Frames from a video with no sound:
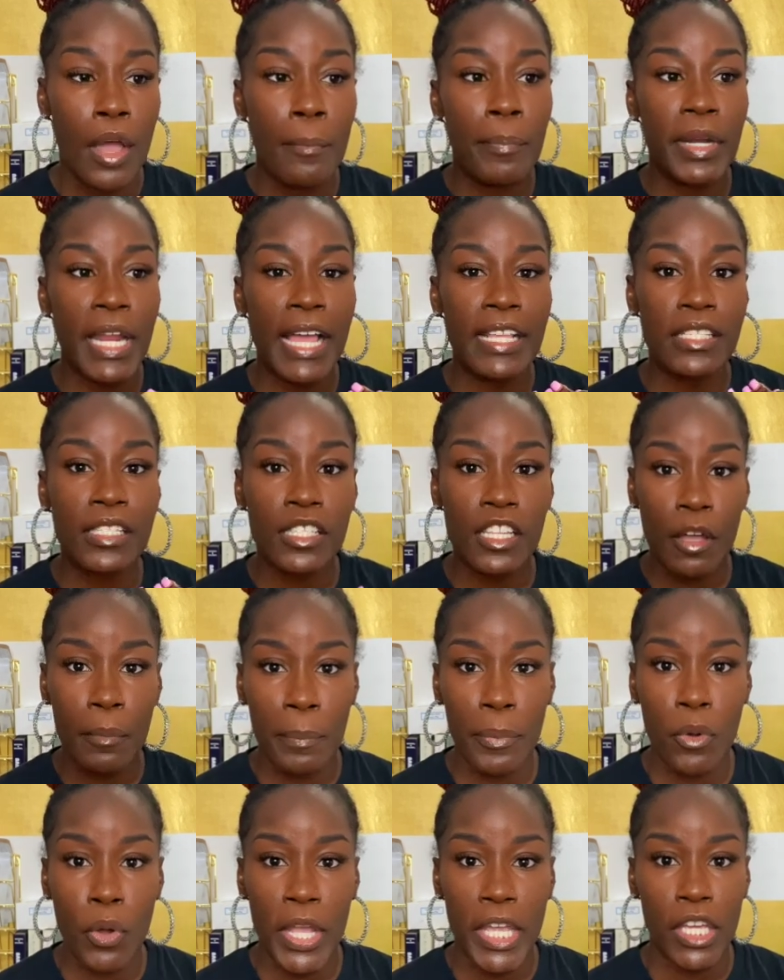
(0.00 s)
But at some
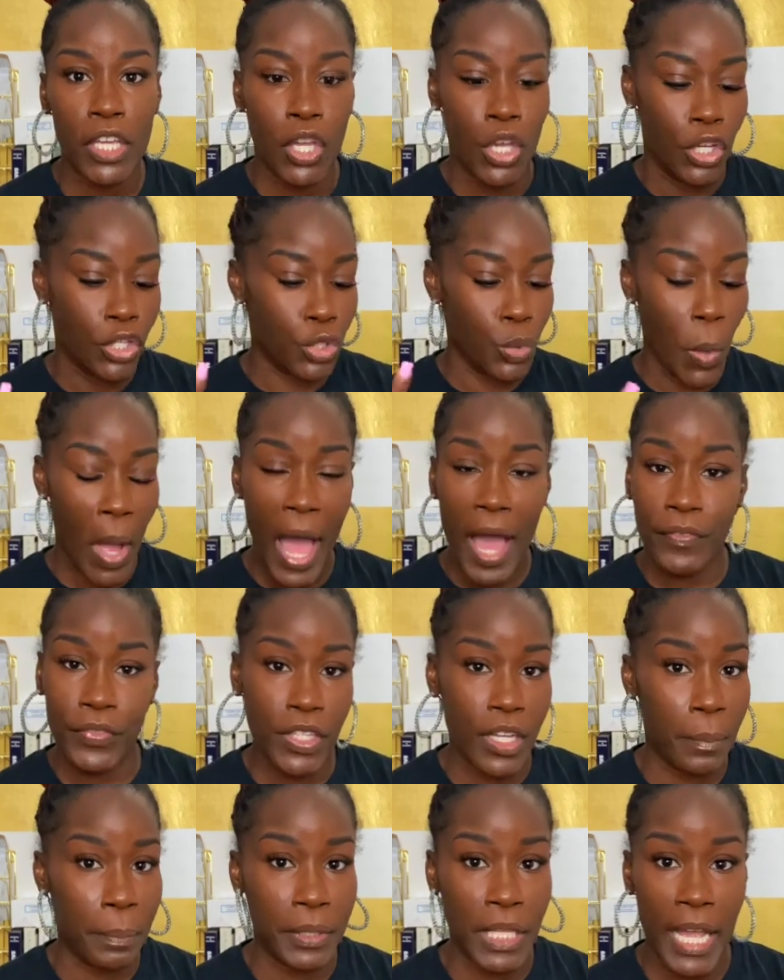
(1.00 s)
point, you have
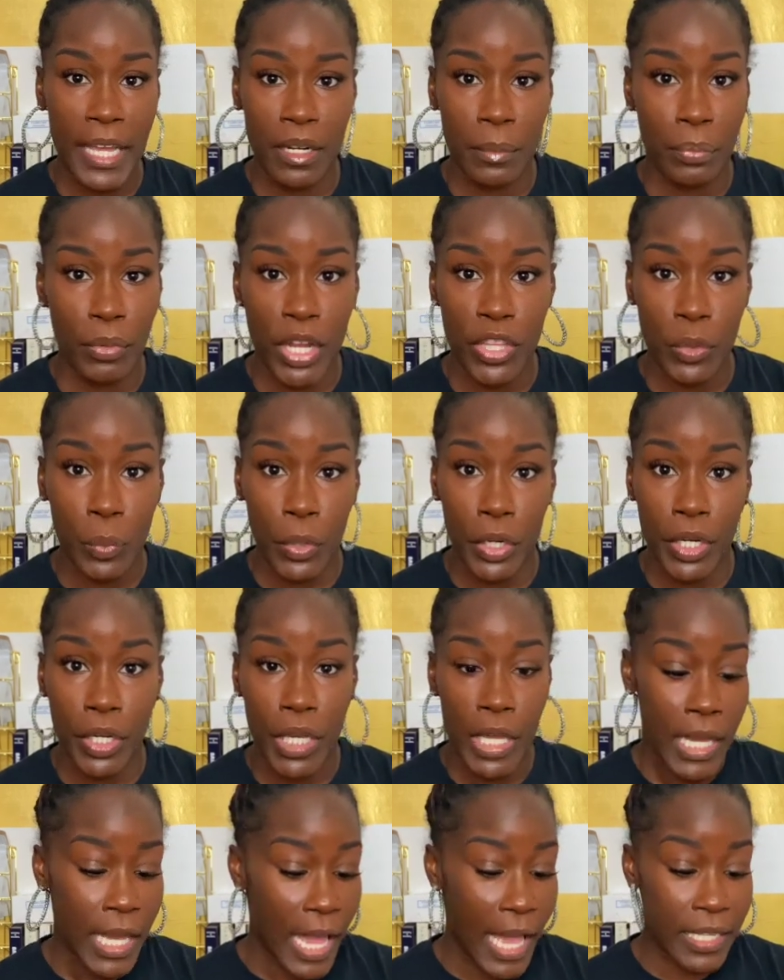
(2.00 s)
to apply the breath work.
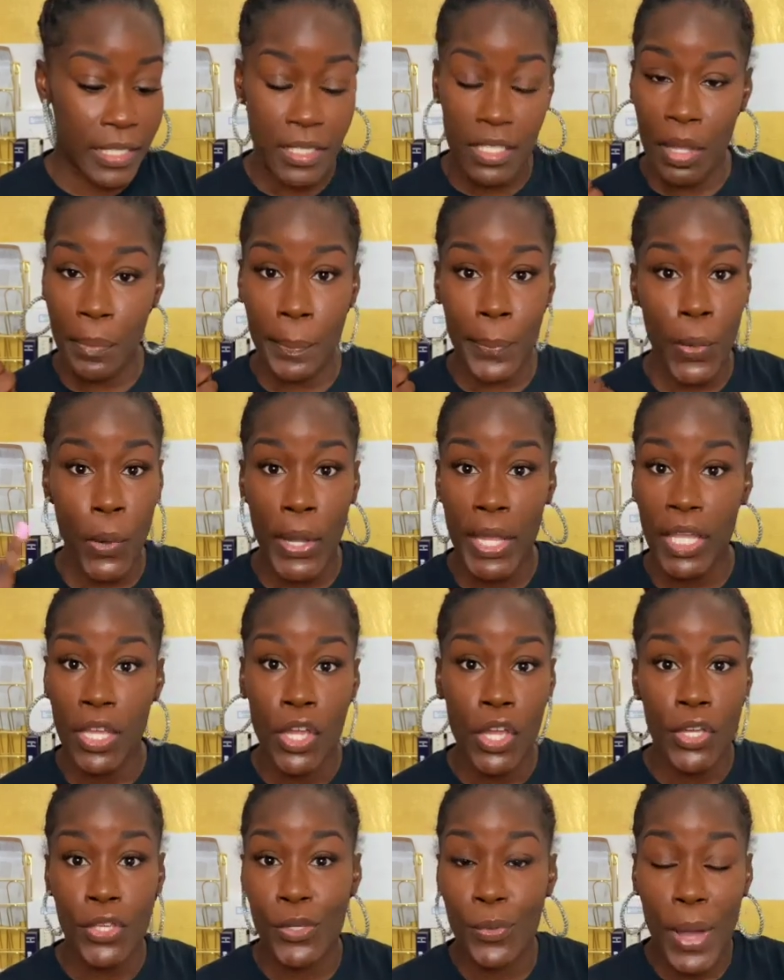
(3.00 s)
At some point,
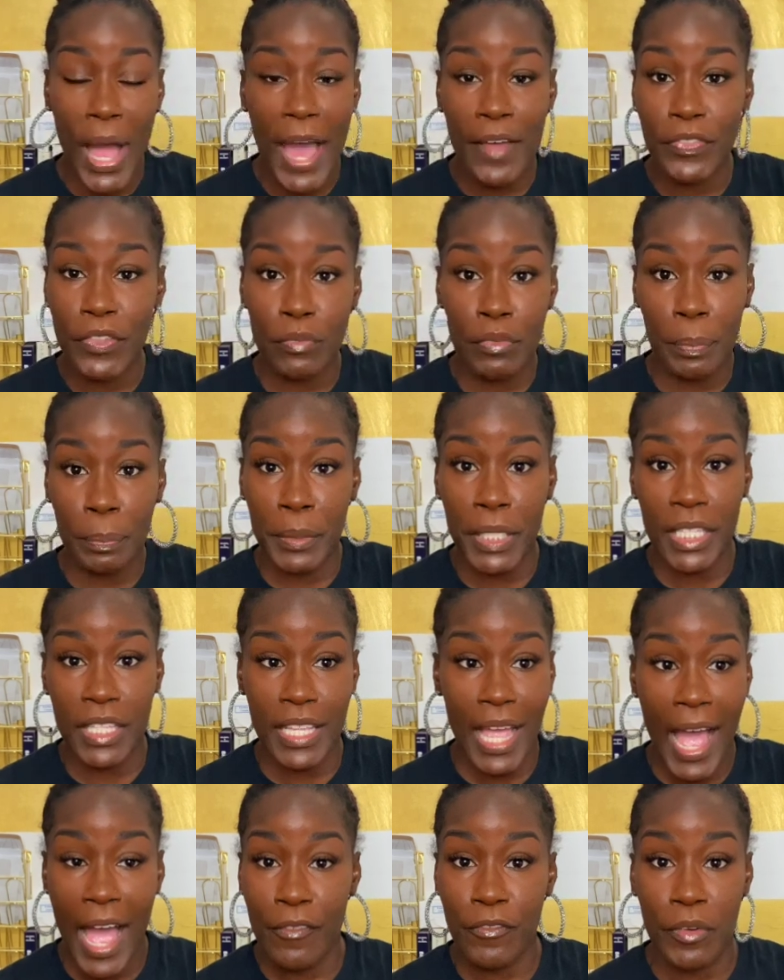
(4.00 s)
you have to repeat
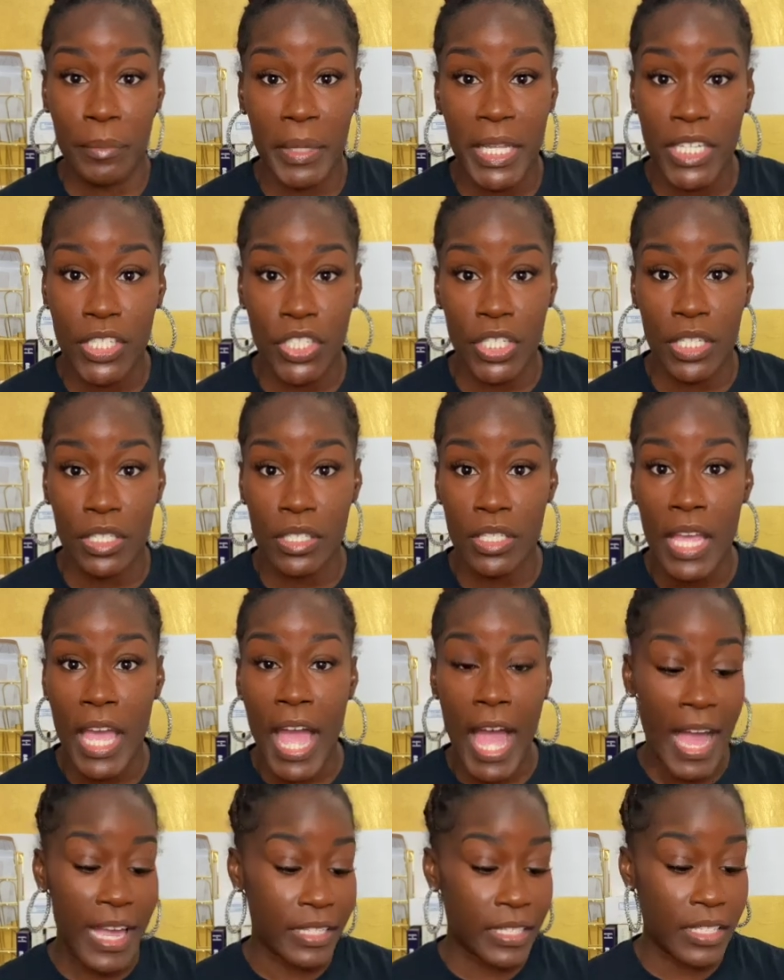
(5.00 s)
the affirmations.
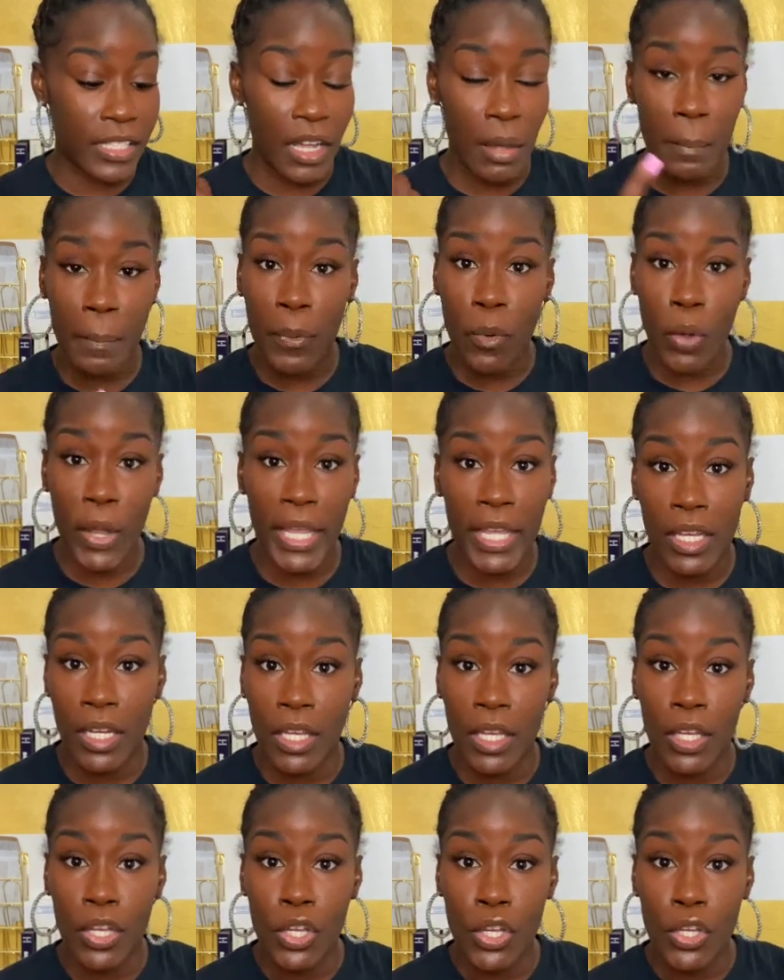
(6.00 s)
At some point,
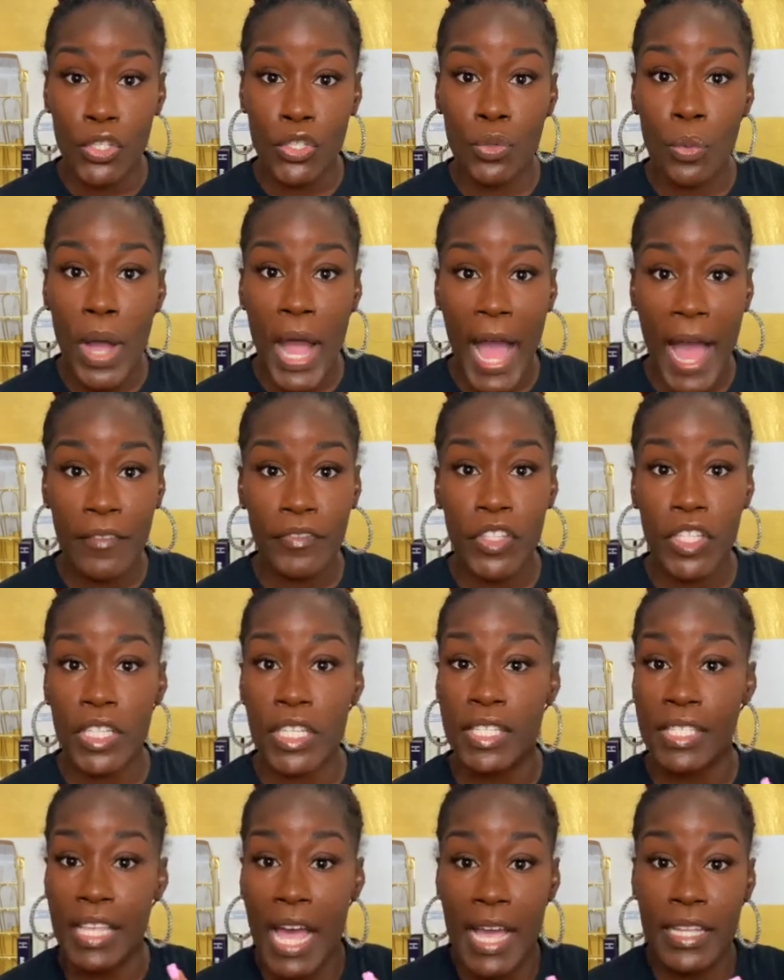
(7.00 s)
you have to
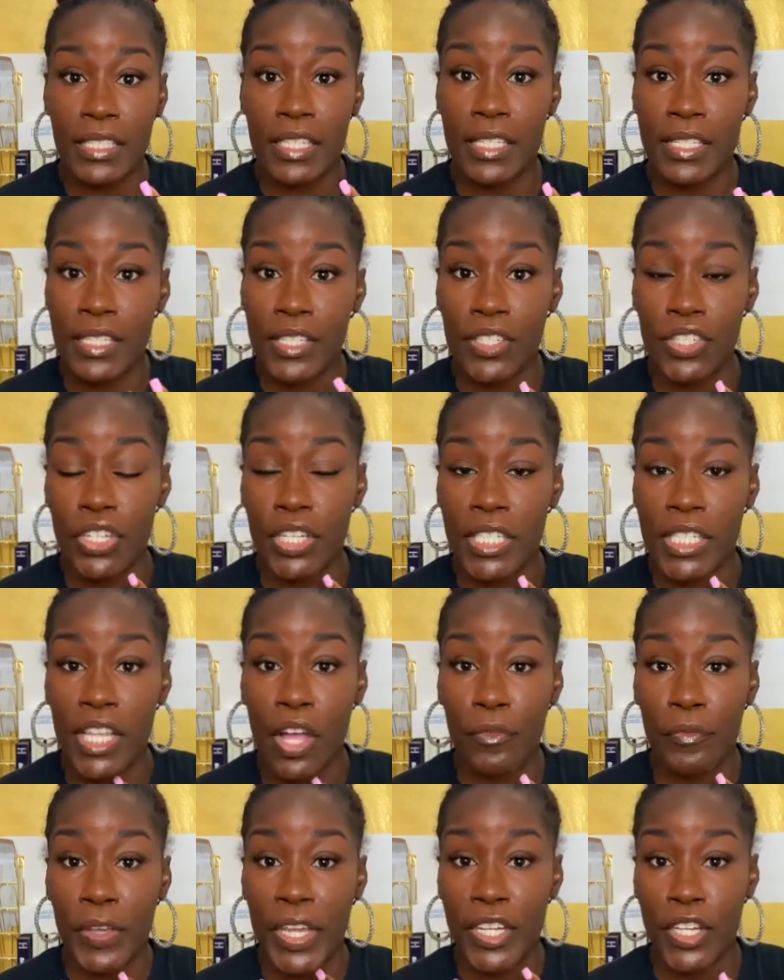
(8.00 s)
decide to see
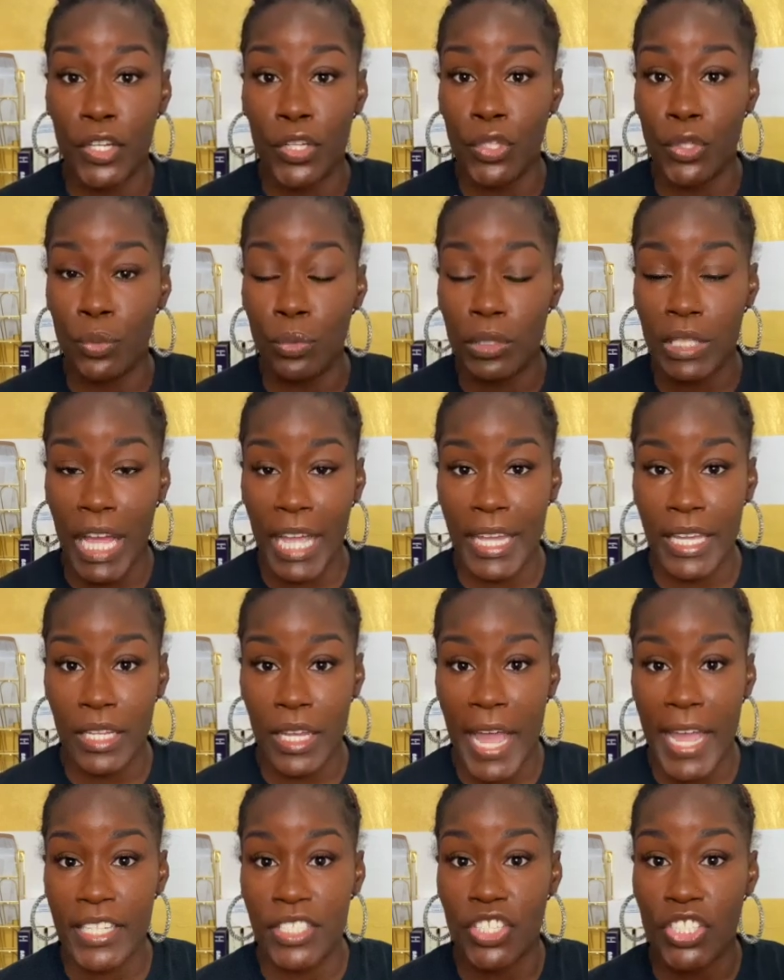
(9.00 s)
yourself in a new light
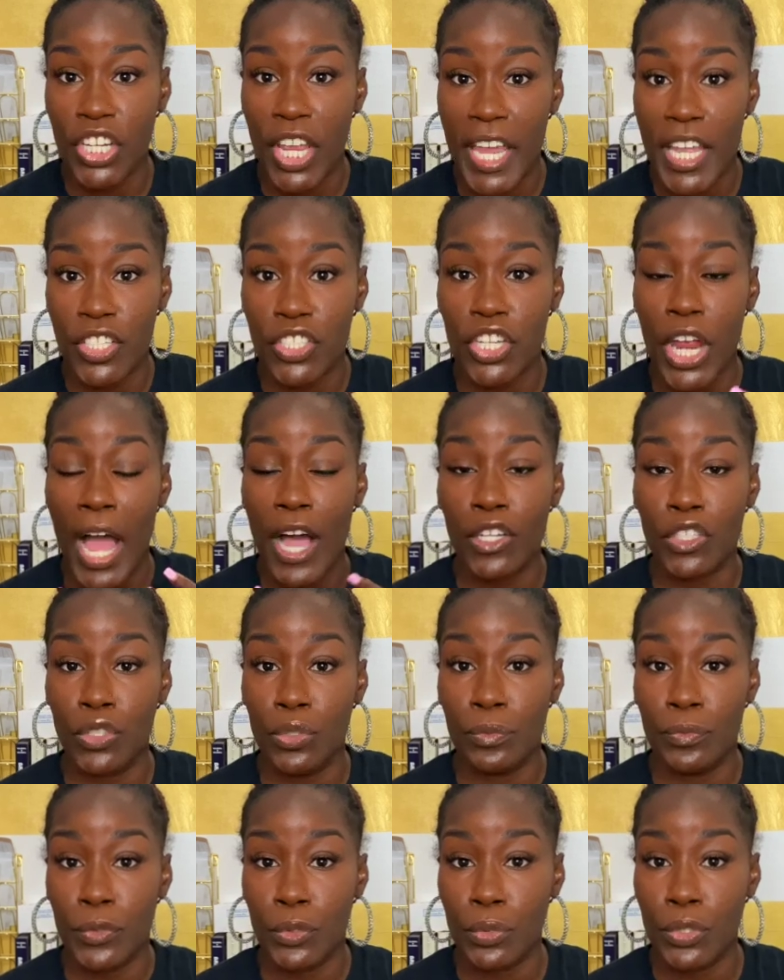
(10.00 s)
and change how
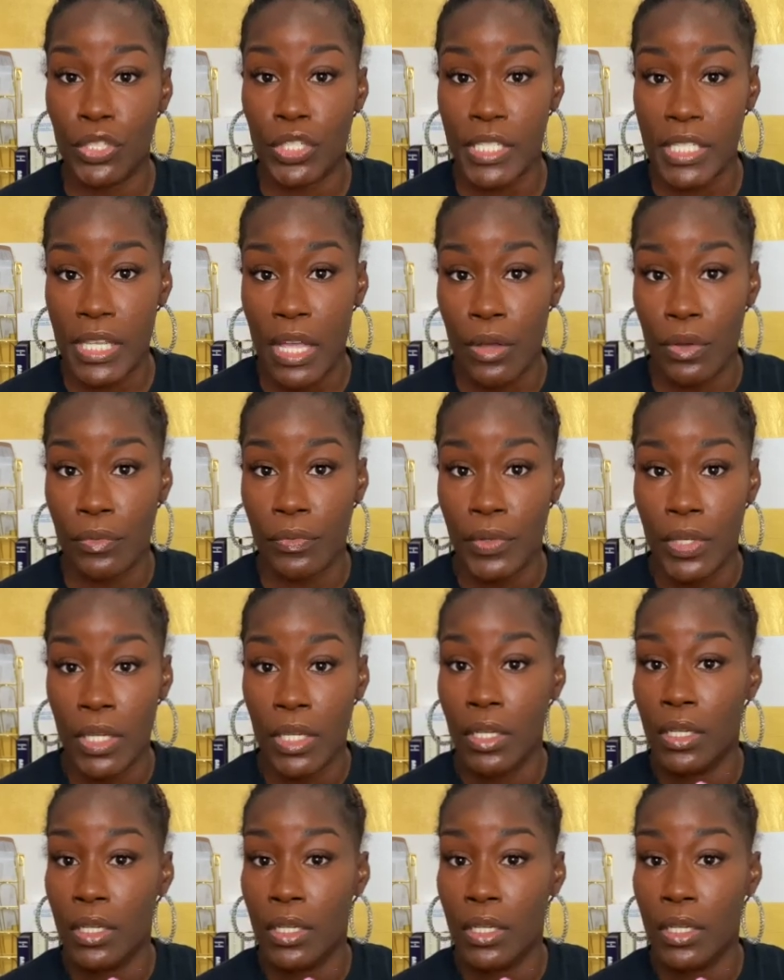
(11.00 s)
you view yourself.